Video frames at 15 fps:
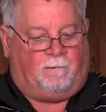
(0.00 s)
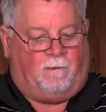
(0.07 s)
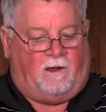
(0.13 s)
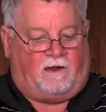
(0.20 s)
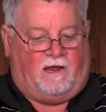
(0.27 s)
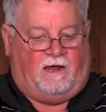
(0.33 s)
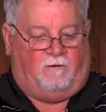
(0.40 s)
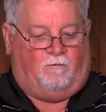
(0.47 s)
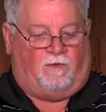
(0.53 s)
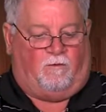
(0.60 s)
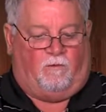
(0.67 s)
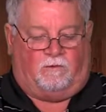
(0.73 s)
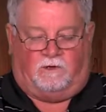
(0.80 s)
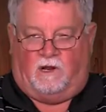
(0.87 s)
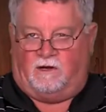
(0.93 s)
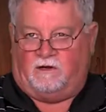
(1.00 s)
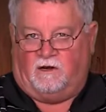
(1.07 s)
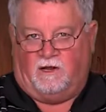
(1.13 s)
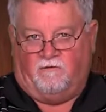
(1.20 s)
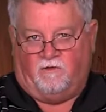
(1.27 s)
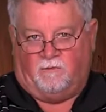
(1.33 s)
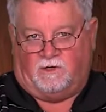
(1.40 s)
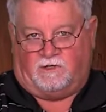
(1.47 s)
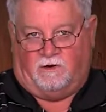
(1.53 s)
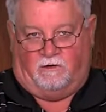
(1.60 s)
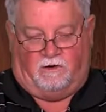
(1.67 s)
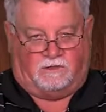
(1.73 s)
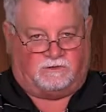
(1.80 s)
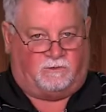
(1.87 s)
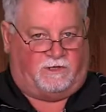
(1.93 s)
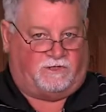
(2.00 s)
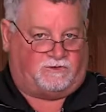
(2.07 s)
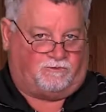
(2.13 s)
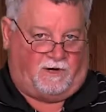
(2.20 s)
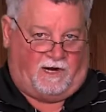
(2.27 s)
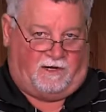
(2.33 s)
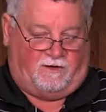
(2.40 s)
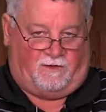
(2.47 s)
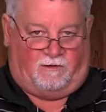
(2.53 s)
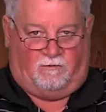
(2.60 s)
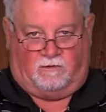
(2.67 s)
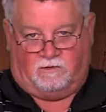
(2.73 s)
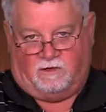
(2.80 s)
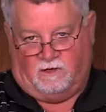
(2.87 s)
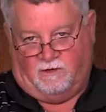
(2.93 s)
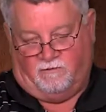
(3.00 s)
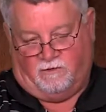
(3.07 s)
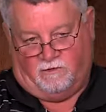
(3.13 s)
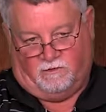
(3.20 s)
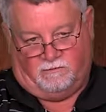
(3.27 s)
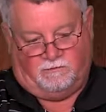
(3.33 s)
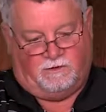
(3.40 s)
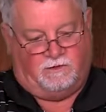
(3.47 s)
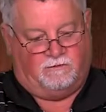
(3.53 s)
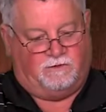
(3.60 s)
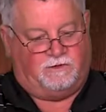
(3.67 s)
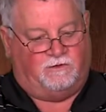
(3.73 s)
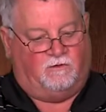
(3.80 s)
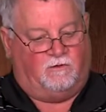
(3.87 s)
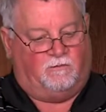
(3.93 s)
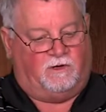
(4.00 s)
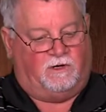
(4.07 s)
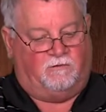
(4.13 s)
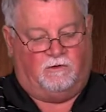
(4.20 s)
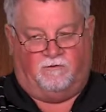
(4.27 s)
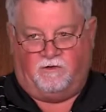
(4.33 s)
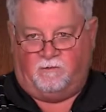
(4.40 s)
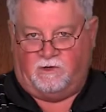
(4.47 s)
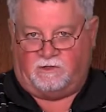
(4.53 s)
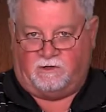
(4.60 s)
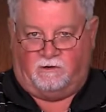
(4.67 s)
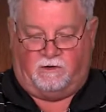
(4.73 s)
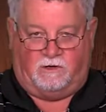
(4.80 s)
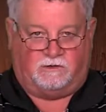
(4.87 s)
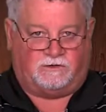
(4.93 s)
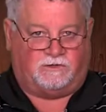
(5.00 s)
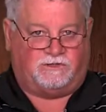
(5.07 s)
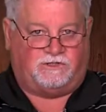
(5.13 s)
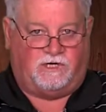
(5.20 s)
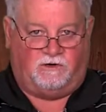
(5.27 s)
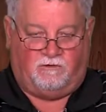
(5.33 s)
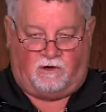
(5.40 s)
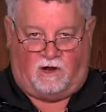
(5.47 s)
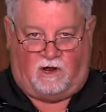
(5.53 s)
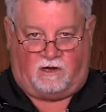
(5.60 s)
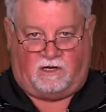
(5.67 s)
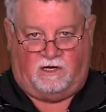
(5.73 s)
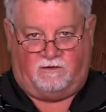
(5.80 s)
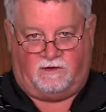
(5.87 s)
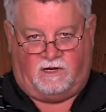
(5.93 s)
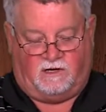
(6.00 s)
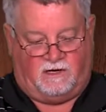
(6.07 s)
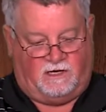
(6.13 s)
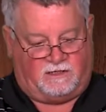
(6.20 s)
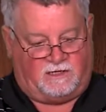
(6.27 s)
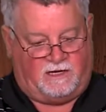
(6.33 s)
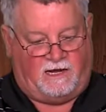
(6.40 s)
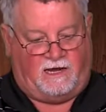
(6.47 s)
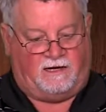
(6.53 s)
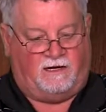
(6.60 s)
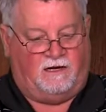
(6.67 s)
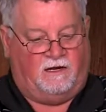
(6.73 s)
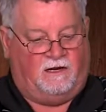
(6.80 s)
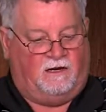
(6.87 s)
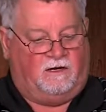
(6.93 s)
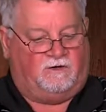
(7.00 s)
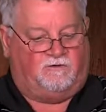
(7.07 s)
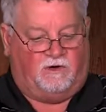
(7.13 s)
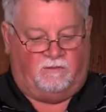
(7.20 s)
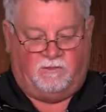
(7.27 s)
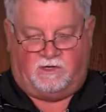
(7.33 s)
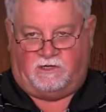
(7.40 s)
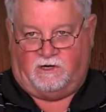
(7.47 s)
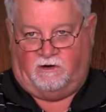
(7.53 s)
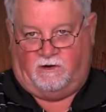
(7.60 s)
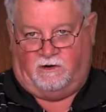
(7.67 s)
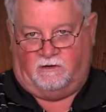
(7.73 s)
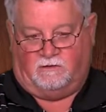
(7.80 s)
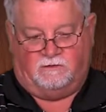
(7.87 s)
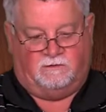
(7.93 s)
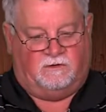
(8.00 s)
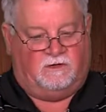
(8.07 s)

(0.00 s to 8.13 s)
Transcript: They will not deliver materials when it's raining. They won't deliver, normally roofing materials or sheetrock, anything like that. Trim material.